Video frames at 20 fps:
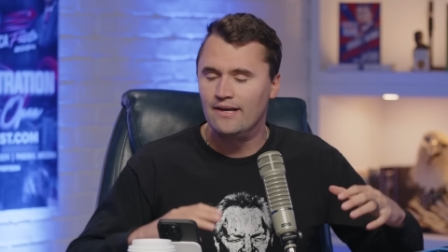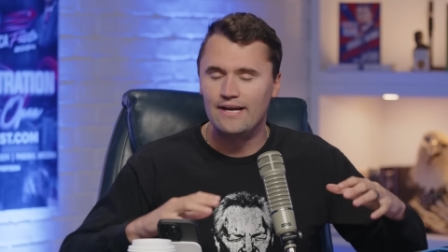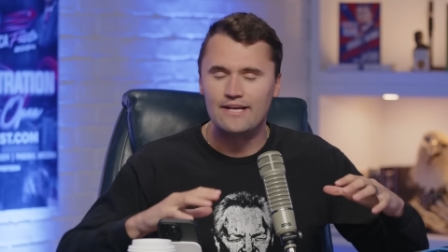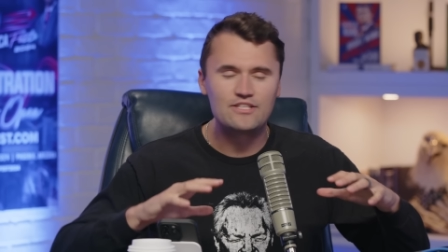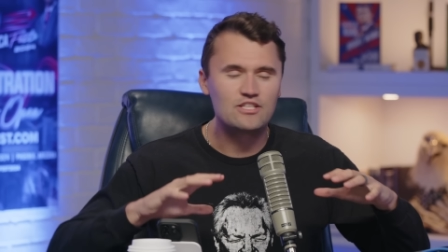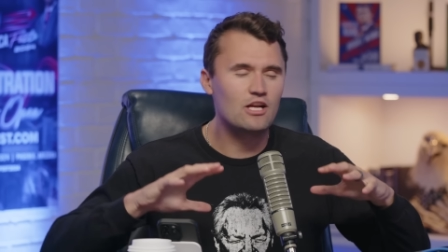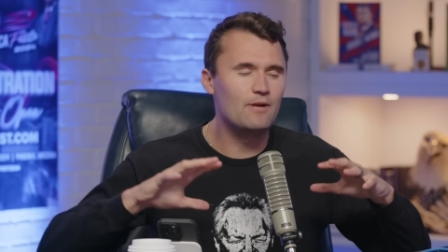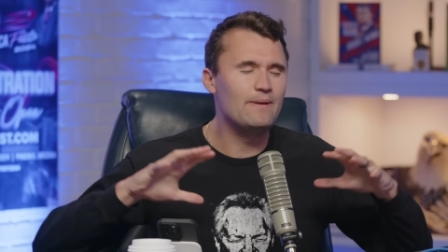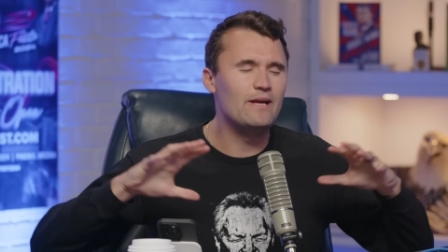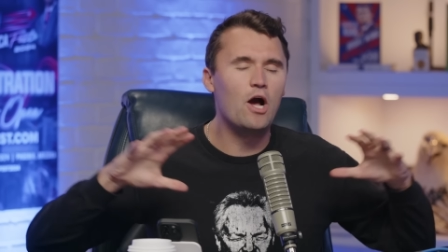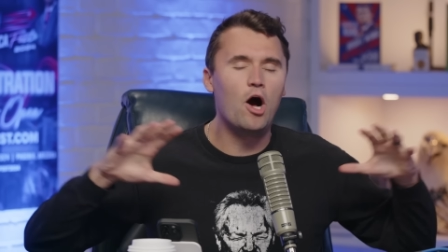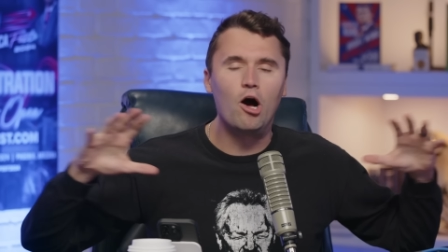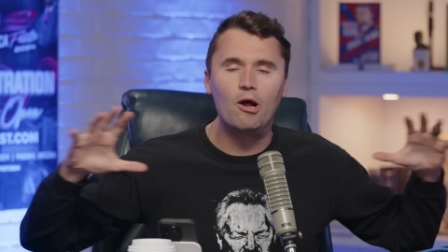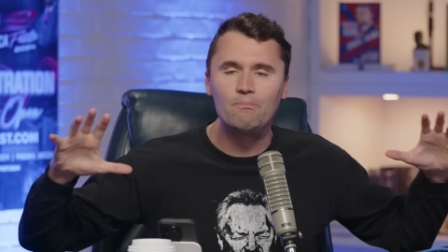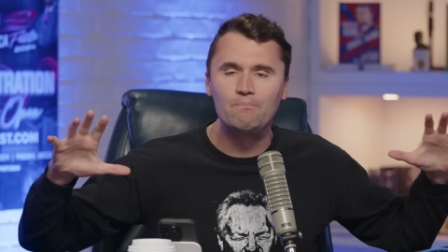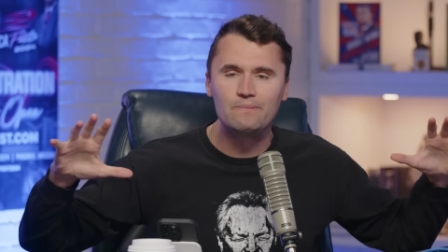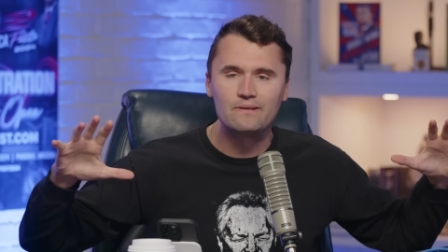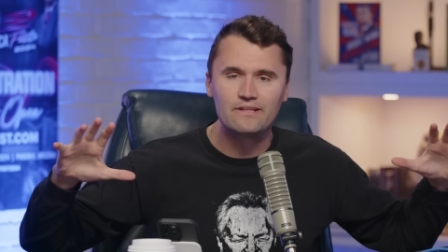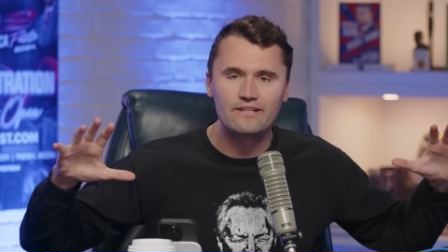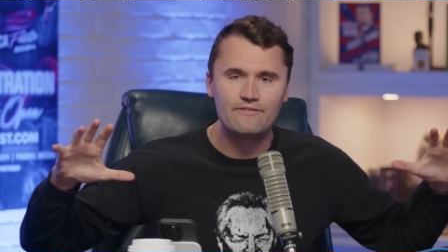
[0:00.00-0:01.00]
It's going to be
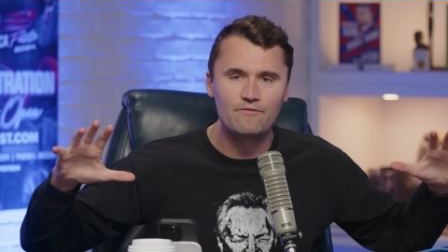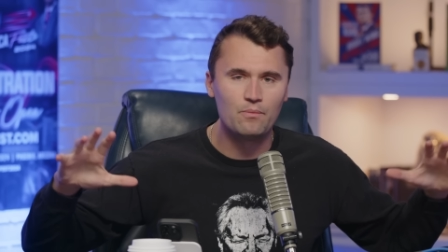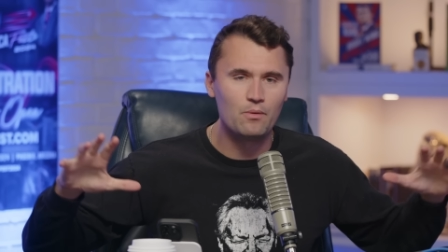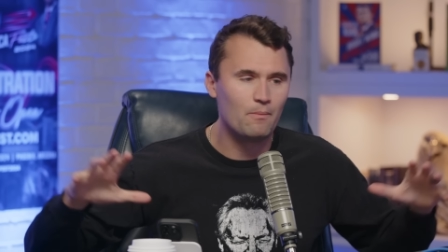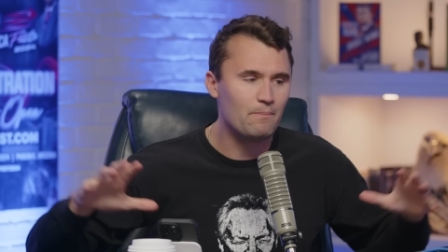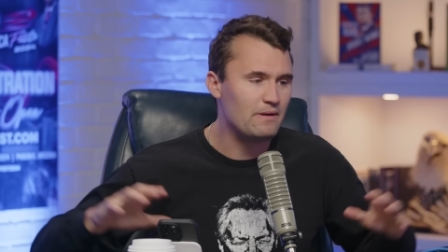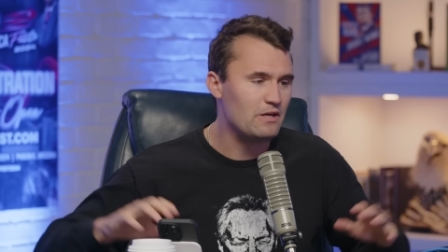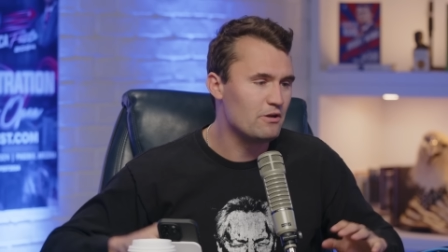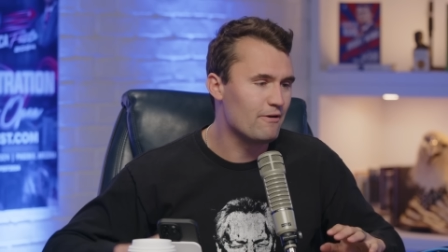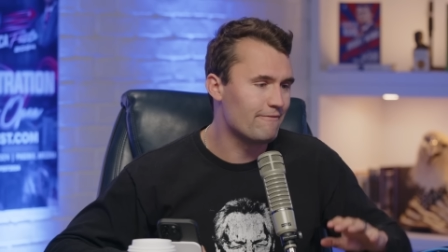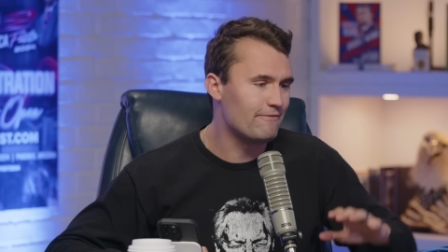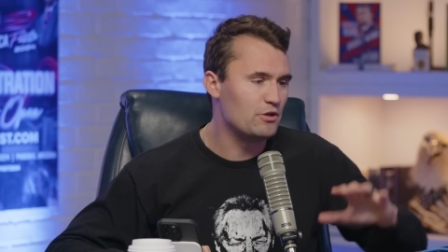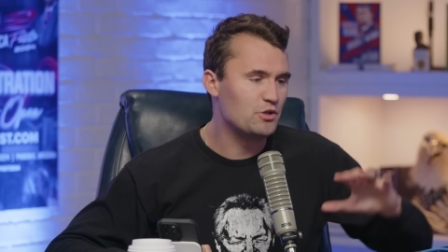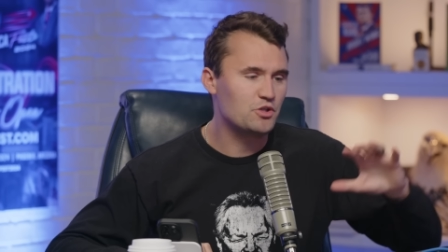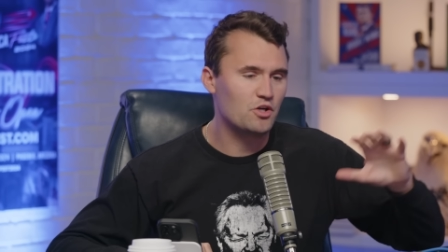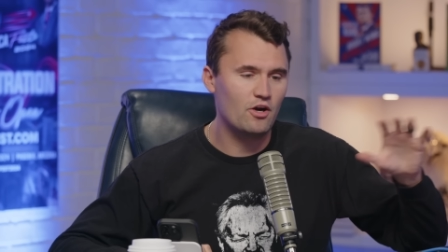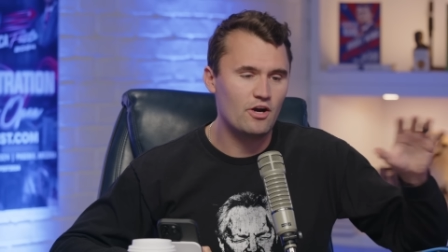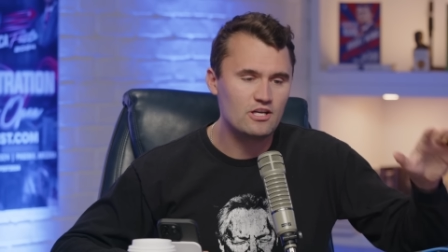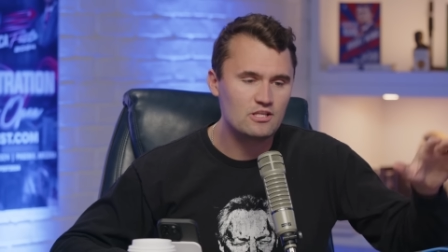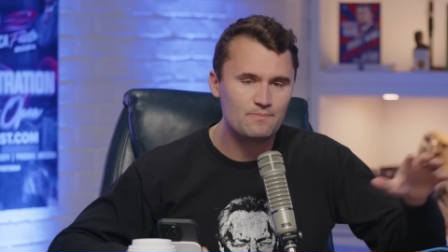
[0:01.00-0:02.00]
unbelievable. Meet your
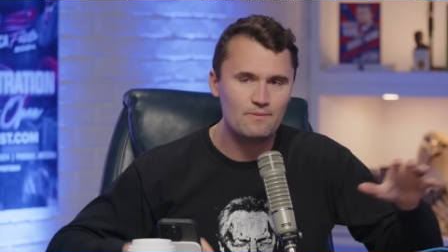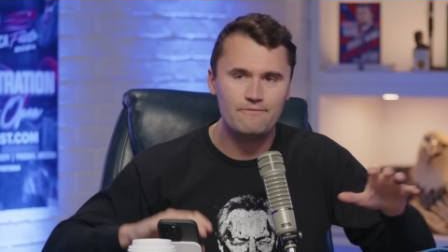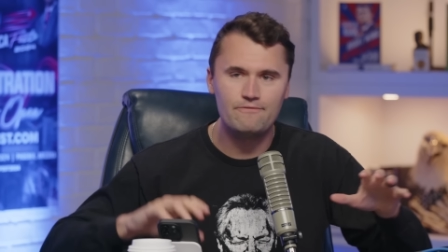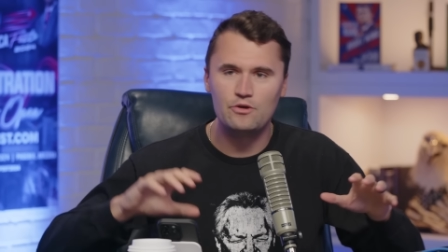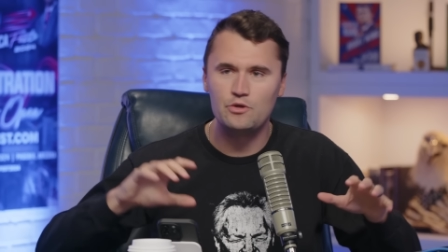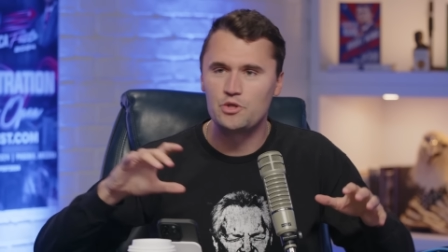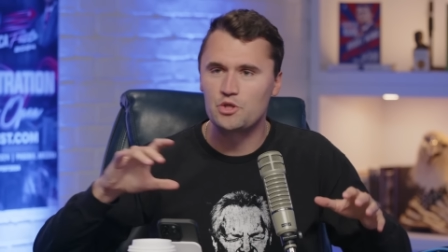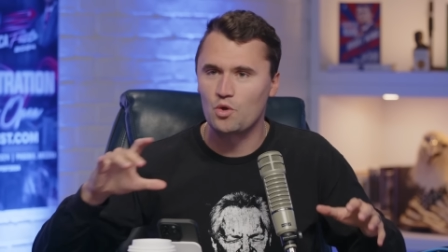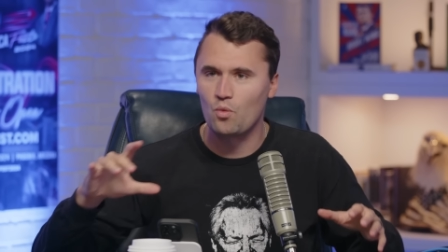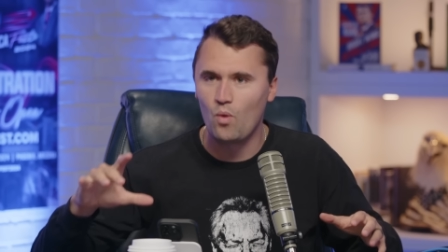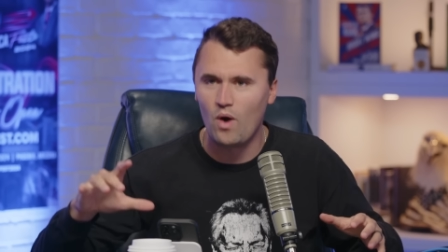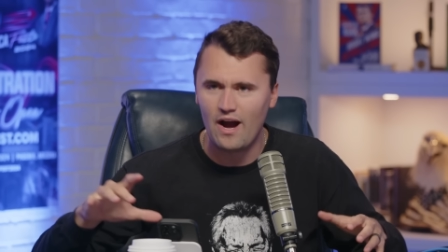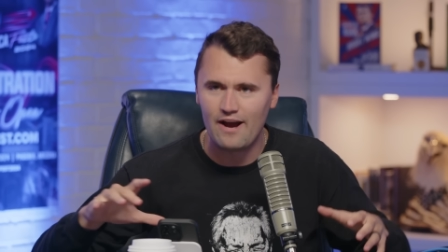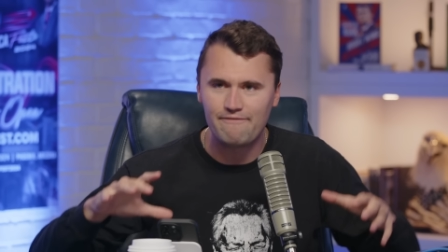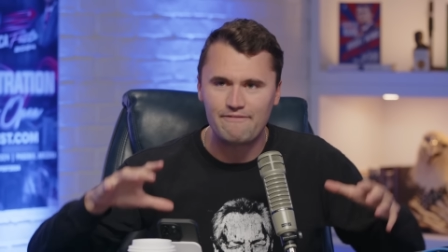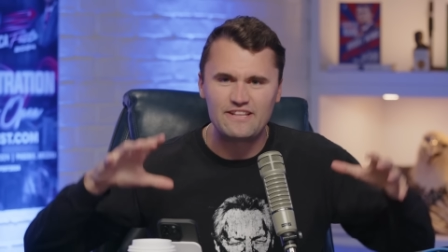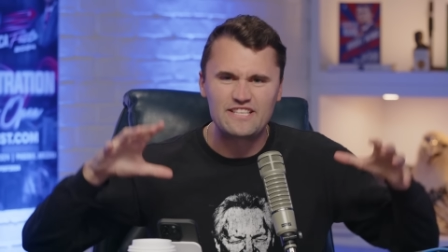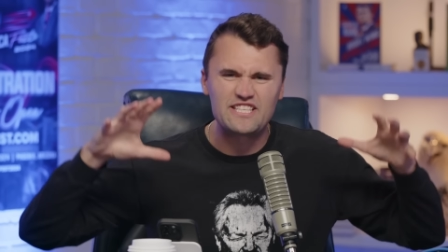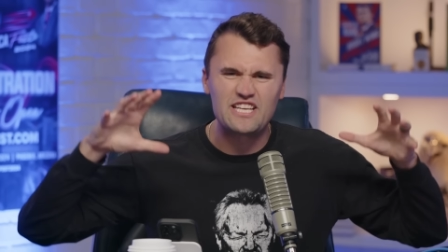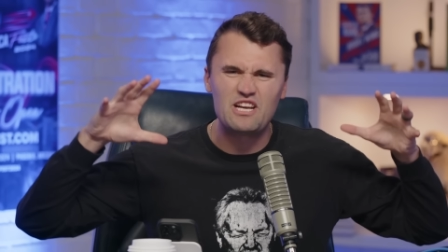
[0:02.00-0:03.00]
future husband, future
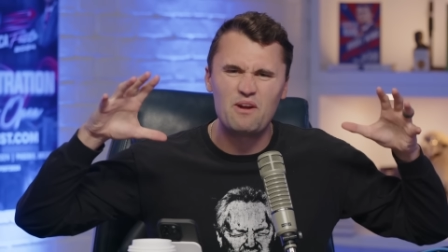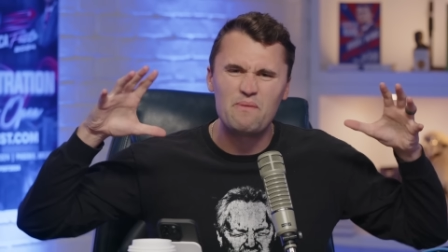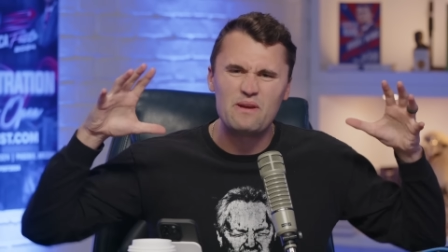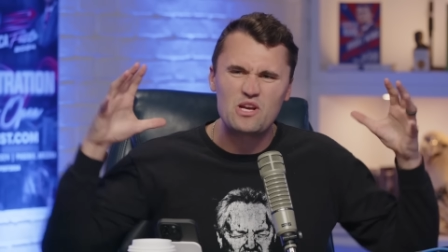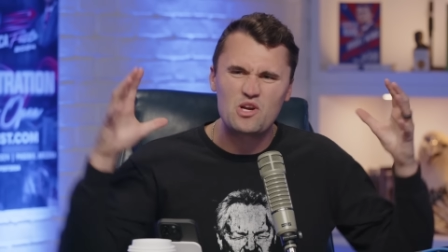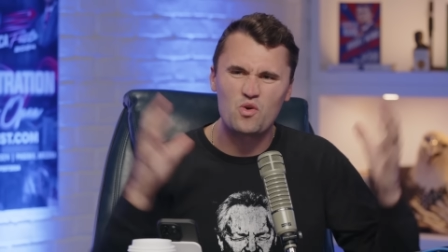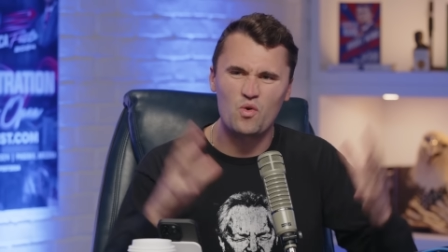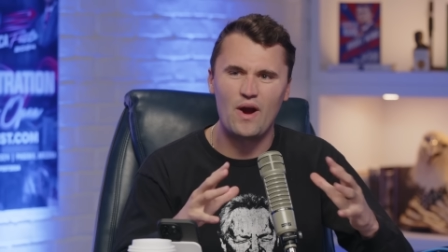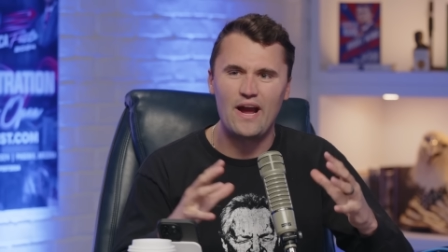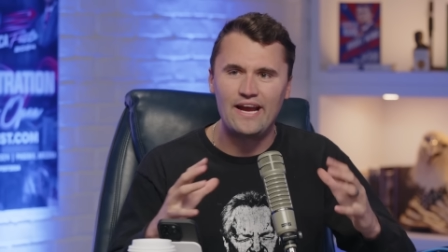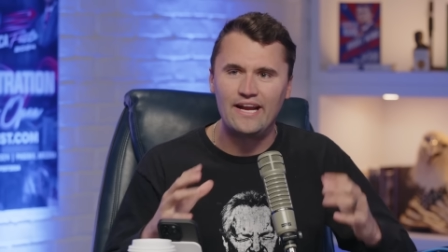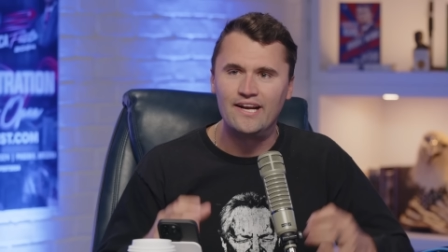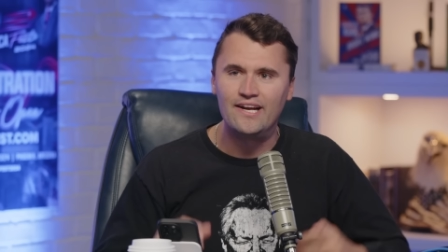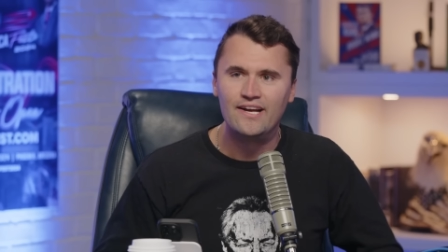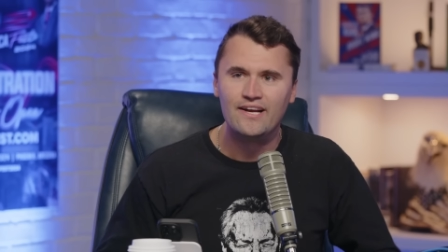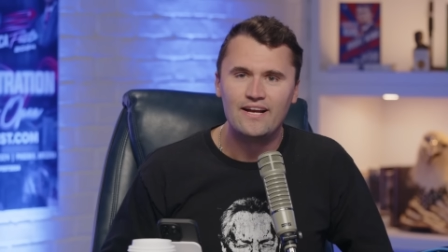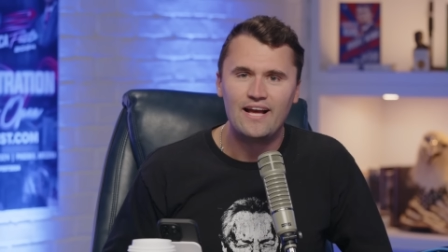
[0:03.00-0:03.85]
wife. It's going to be great.